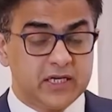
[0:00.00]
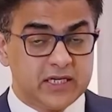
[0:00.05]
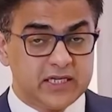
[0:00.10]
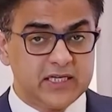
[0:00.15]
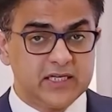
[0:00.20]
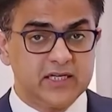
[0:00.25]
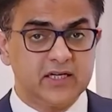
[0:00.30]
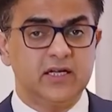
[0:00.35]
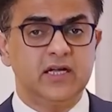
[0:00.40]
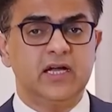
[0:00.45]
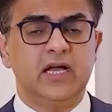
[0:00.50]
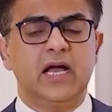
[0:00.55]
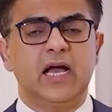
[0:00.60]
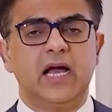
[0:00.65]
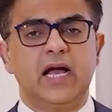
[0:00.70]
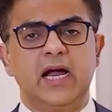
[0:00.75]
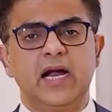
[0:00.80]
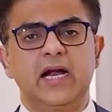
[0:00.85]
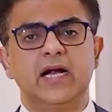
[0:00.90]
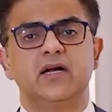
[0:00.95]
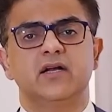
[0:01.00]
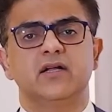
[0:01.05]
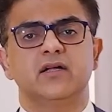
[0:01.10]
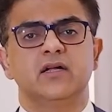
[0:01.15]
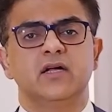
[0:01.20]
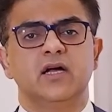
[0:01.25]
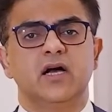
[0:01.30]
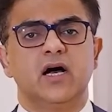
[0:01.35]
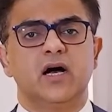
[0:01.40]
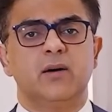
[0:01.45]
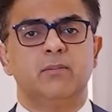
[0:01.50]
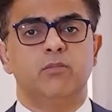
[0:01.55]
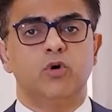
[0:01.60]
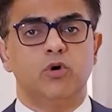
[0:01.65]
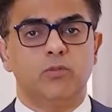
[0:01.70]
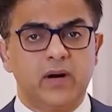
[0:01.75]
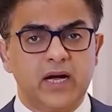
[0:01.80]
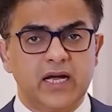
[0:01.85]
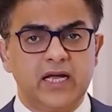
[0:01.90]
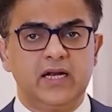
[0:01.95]
knee and a
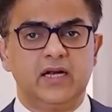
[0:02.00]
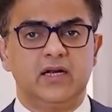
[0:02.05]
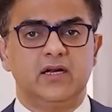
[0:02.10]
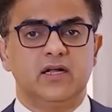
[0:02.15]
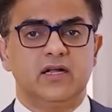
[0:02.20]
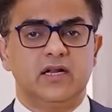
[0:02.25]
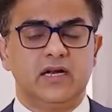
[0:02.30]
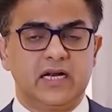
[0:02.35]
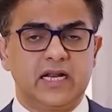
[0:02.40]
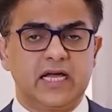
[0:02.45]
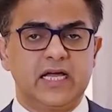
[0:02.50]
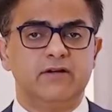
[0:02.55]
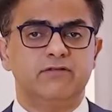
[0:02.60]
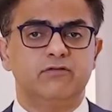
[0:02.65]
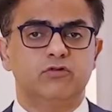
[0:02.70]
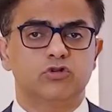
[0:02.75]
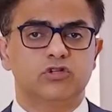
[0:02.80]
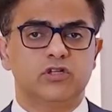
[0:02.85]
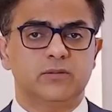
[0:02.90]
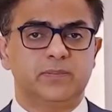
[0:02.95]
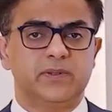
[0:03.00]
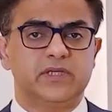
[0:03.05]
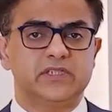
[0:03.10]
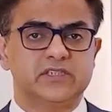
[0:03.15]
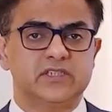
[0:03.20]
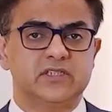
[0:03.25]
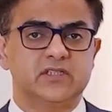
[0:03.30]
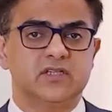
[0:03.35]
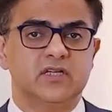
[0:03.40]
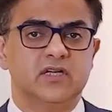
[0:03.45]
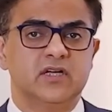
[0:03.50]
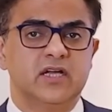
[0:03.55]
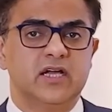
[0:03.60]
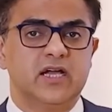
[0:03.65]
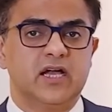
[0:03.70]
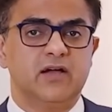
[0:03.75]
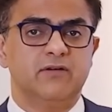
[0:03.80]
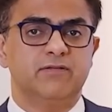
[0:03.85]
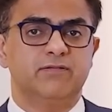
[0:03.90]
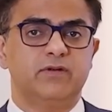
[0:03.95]
mobile life to the patient
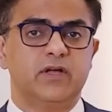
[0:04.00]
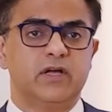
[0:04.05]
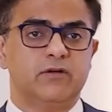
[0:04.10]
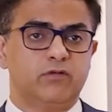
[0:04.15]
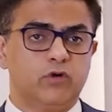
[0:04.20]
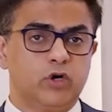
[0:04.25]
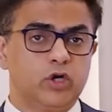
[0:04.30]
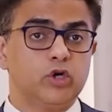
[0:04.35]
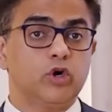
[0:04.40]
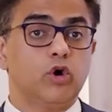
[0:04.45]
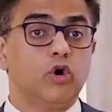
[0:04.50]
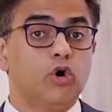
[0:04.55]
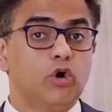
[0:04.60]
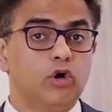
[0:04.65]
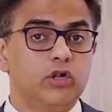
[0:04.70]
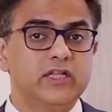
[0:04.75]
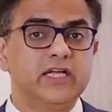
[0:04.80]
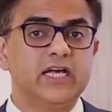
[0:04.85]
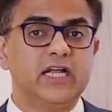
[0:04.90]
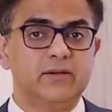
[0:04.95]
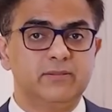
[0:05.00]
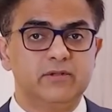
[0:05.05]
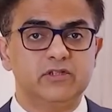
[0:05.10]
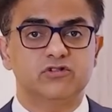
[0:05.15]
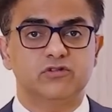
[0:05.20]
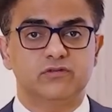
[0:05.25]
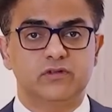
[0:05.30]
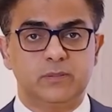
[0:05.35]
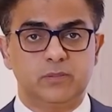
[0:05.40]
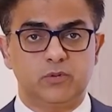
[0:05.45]
if we are following all the elements of the